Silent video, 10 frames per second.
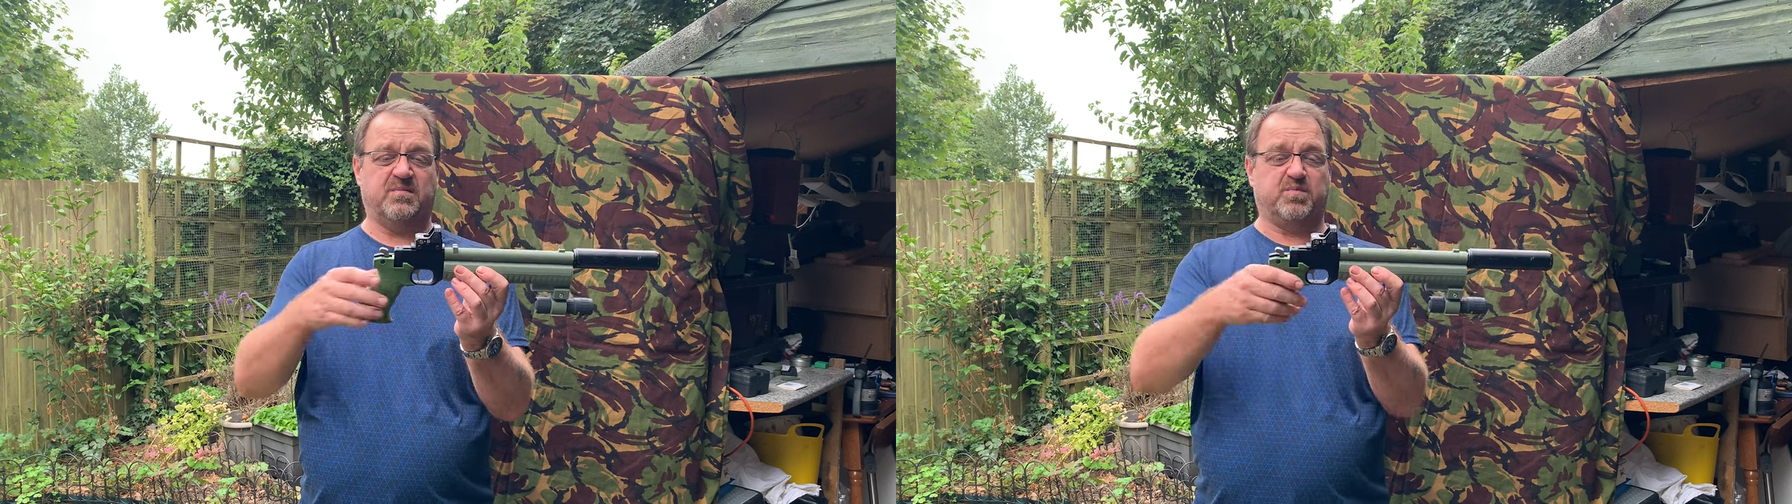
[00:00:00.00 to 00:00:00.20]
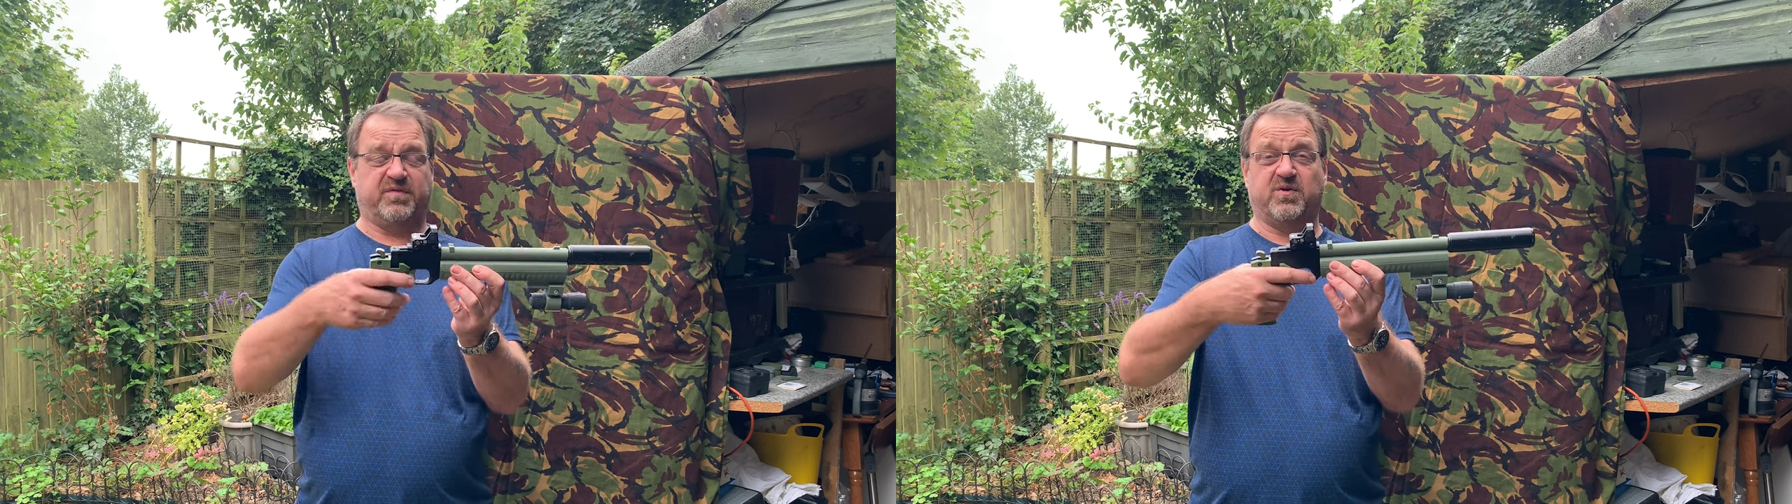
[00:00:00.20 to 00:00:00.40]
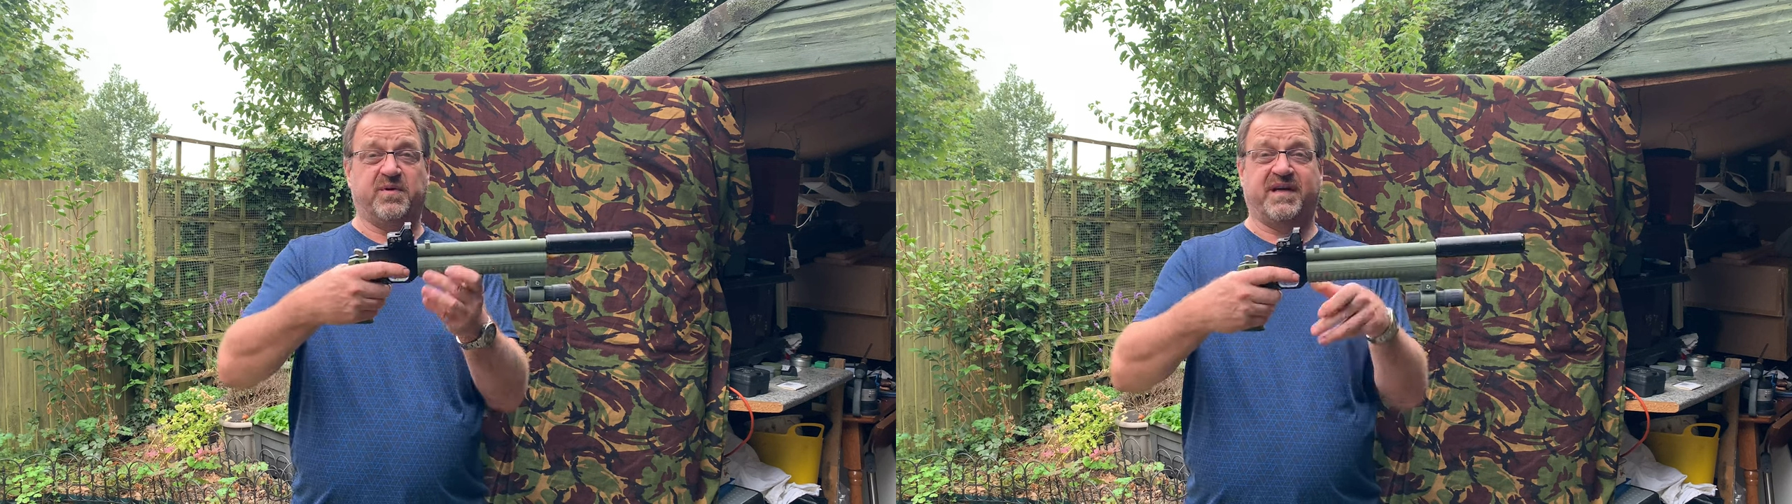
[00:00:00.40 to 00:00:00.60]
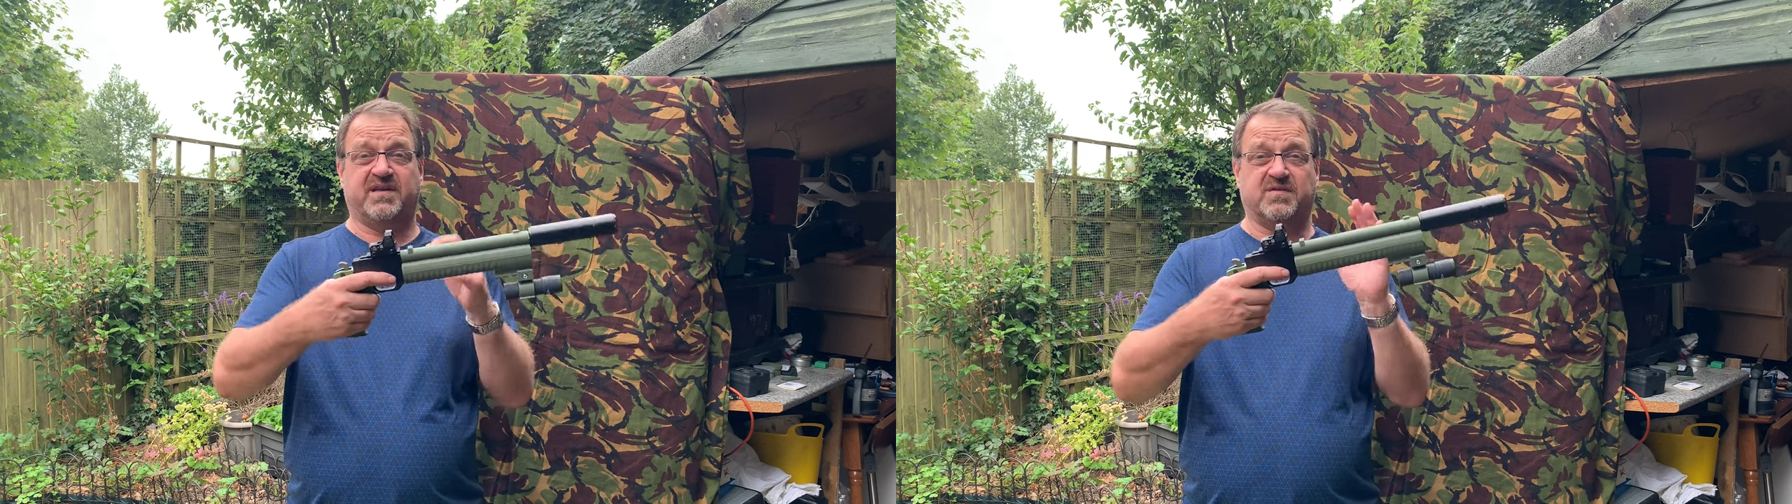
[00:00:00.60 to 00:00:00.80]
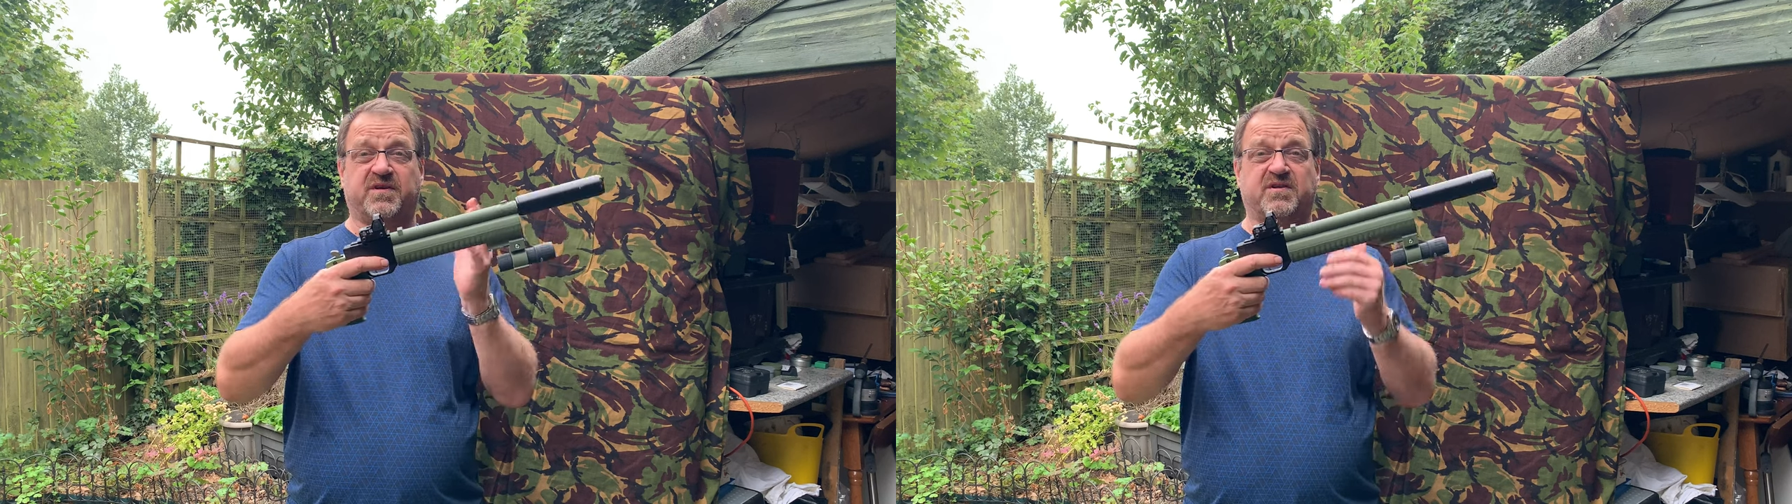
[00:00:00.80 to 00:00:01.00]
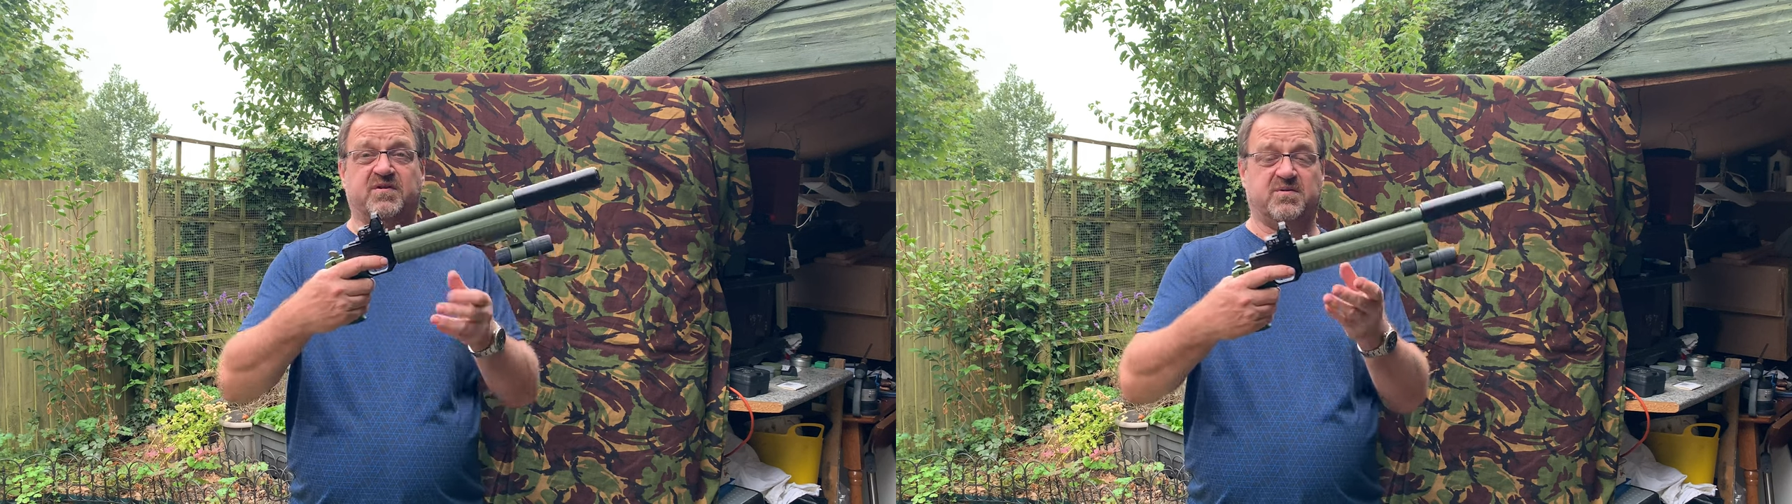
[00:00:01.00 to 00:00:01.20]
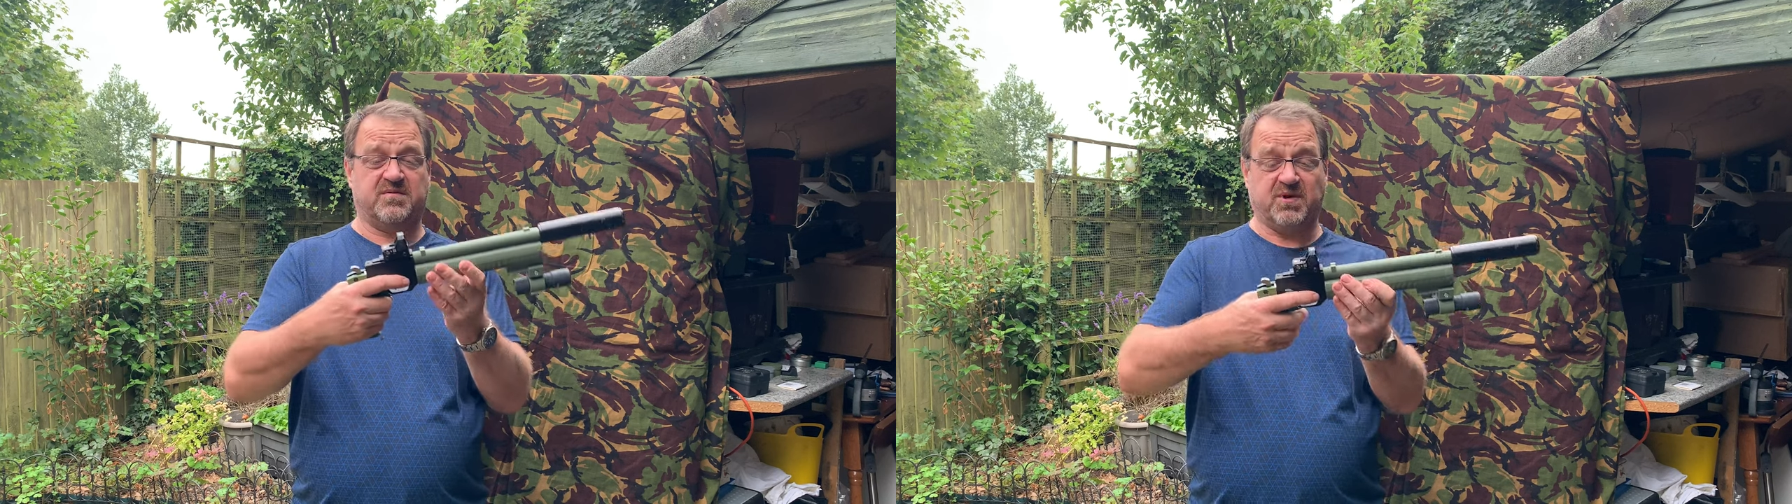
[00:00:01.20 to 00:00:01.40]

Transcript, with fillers: before we end this video,